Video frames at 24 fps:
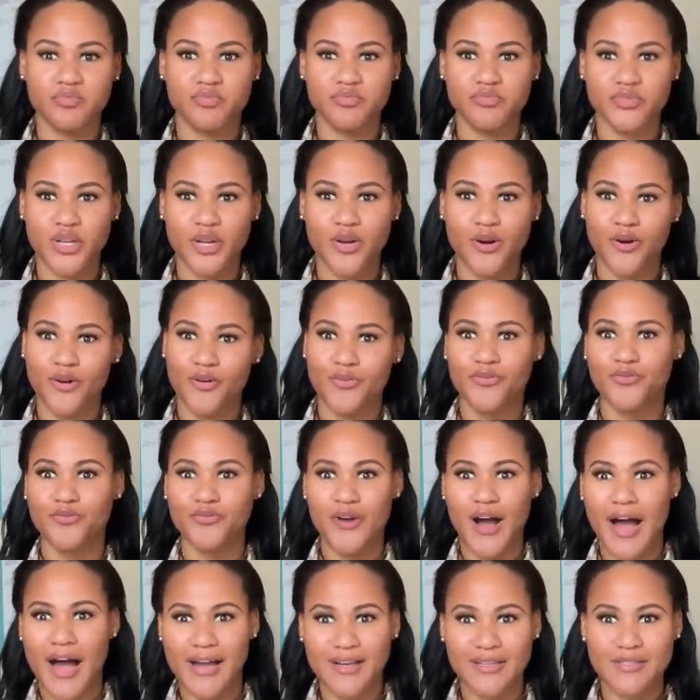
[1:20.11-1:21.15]
you know,
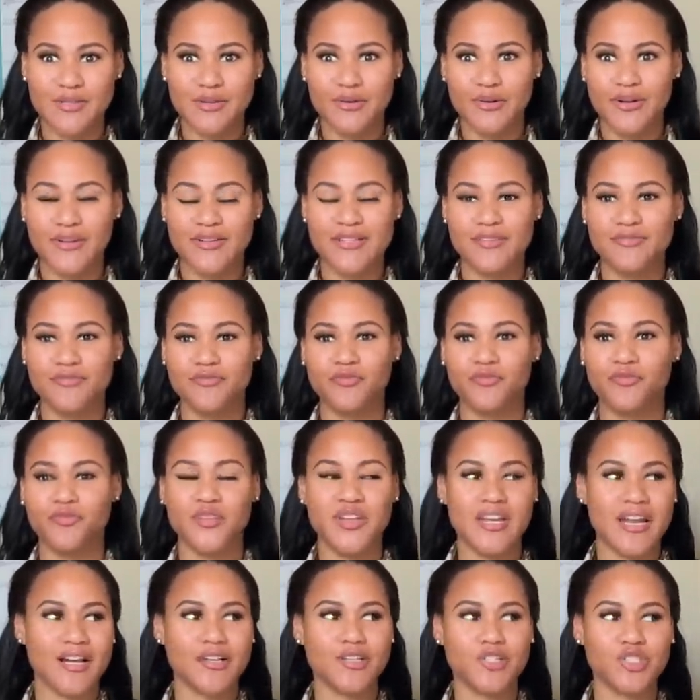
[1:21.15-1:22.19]
facts or
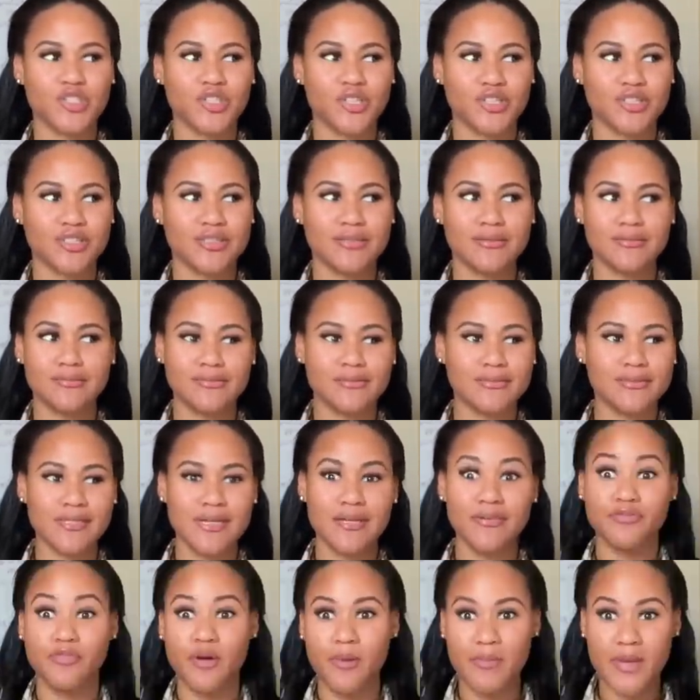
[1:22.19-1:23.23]
financial
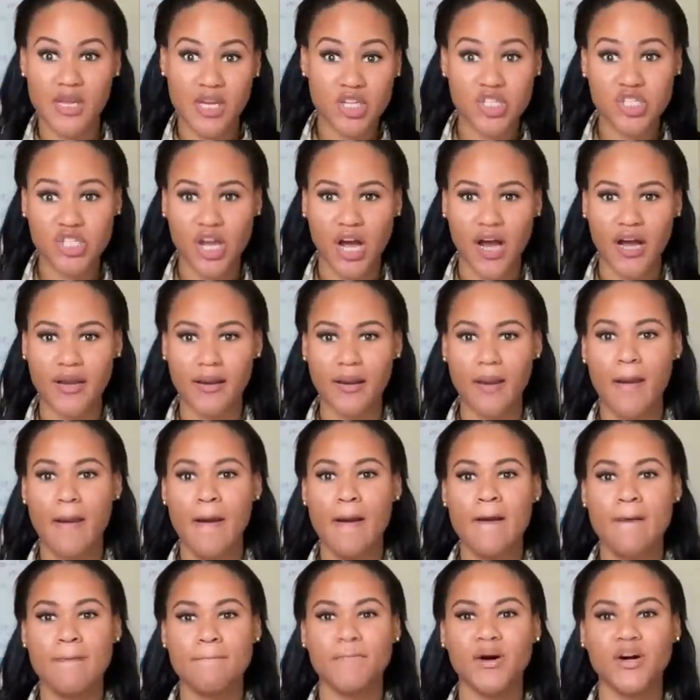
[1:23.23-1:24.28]
information,
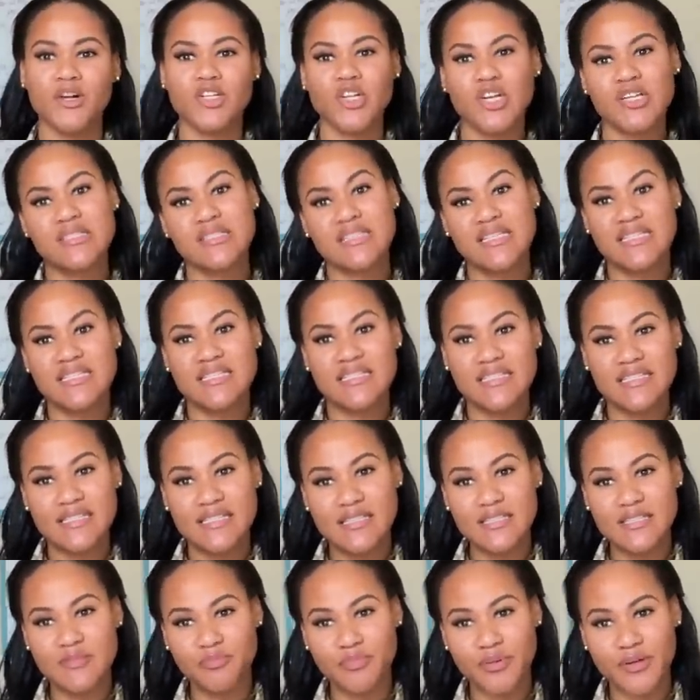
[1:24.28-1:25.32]
but just these
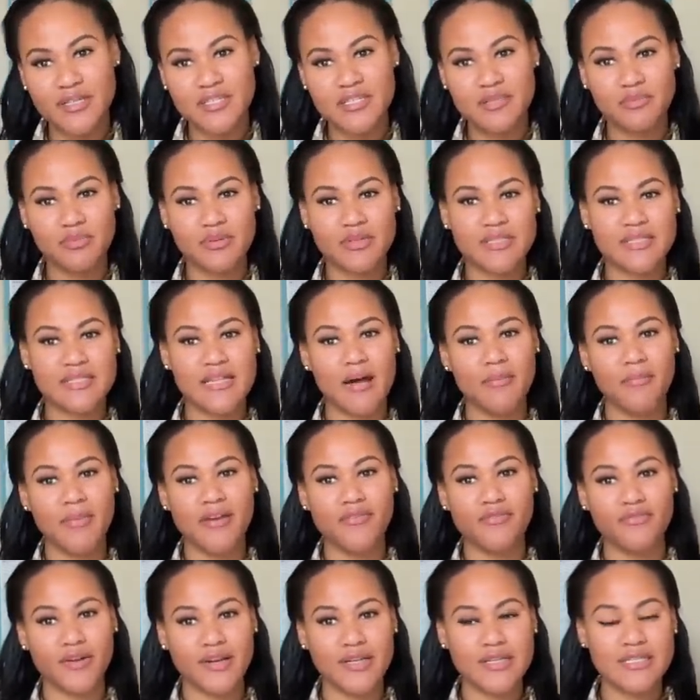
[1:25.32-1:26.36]
little principles that my
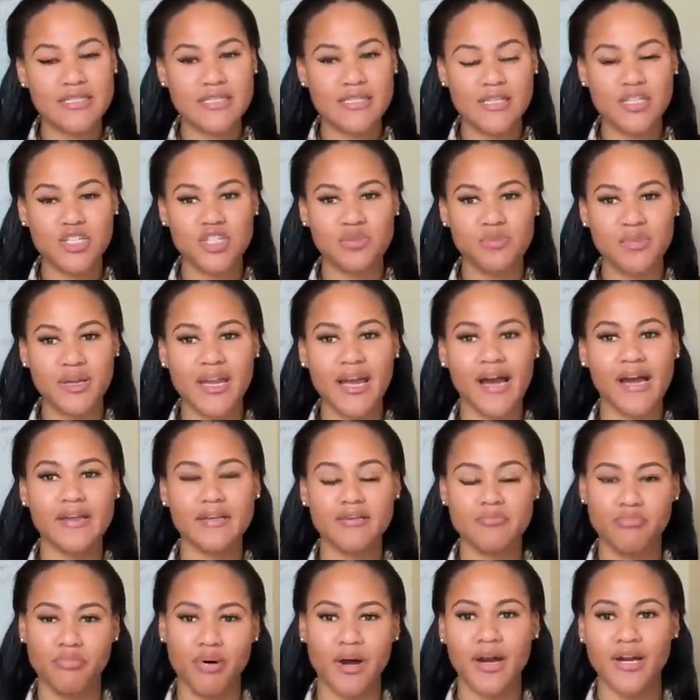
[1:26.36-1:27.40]
friends teach me, I
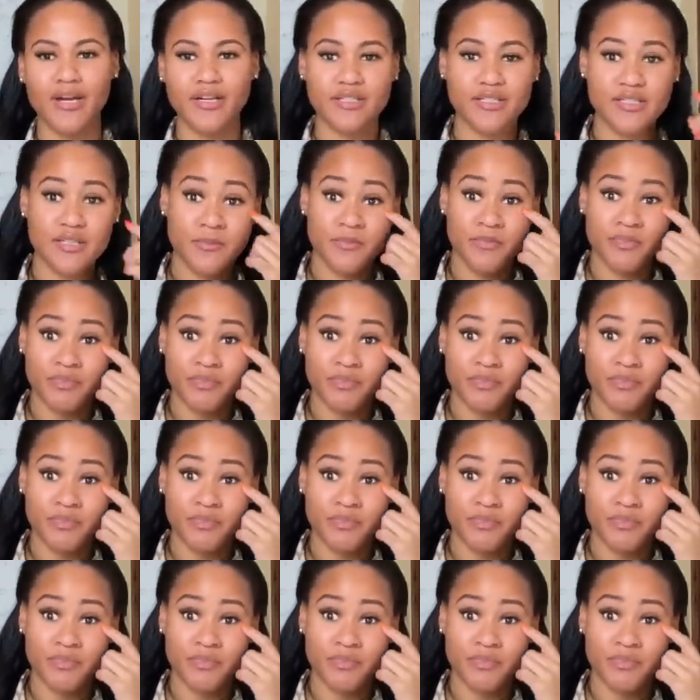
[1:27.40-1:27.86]
impart